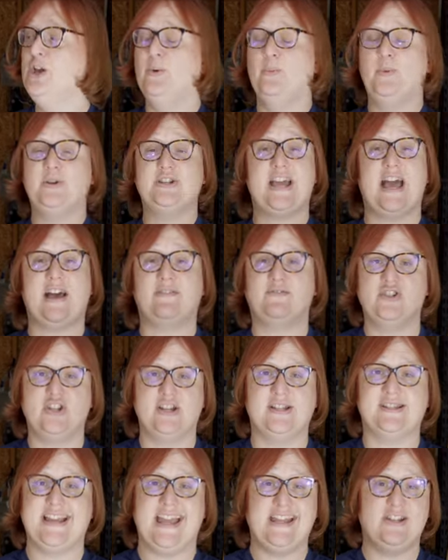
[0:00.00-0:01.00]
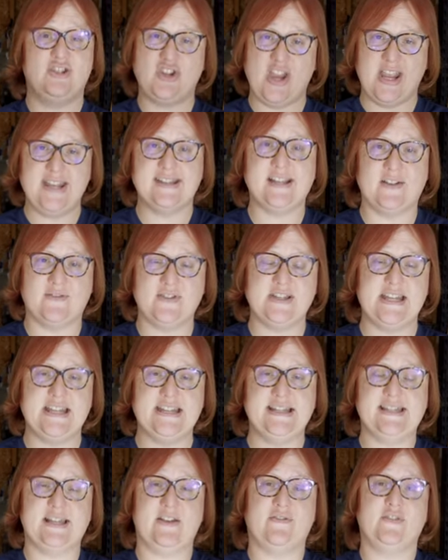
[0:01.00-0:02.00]
which have just a
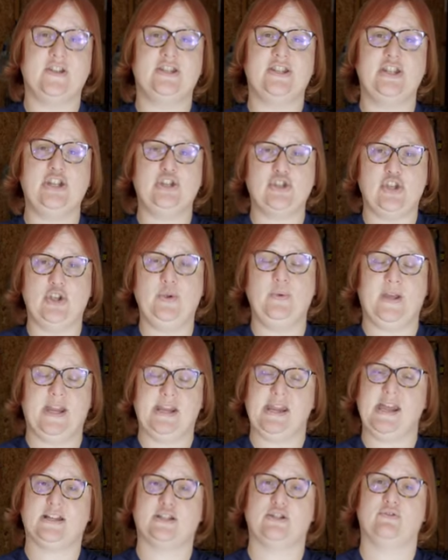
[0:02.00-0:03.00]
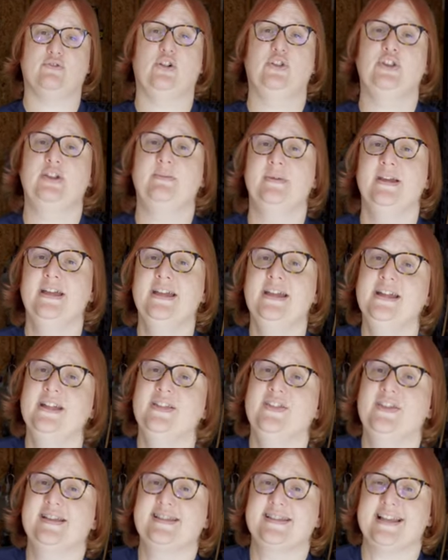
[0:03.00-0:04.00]
J1772 connector on them,
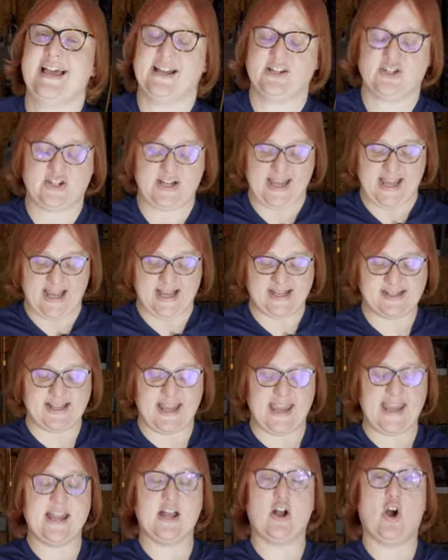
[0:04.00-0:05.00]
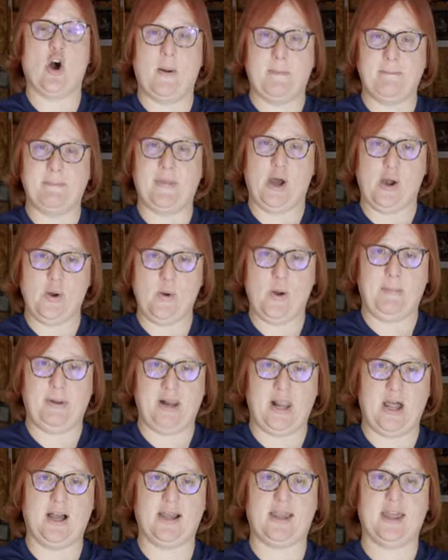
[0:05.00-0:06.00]
this actually has a combo
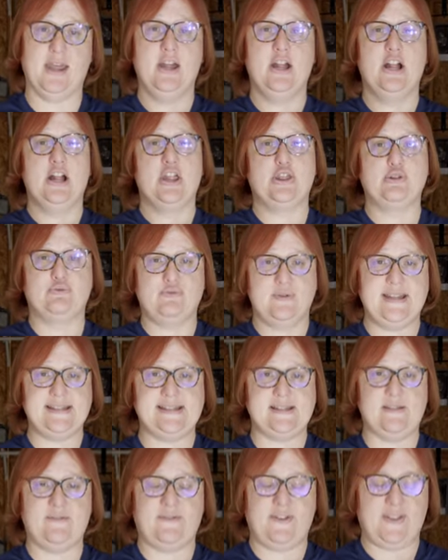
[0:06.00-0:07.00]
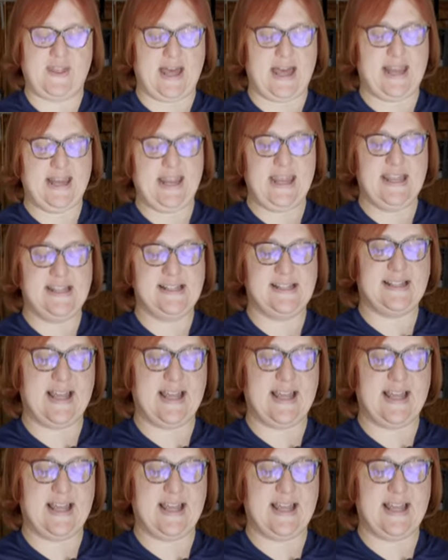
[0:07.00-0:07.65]
plug. The reason for that is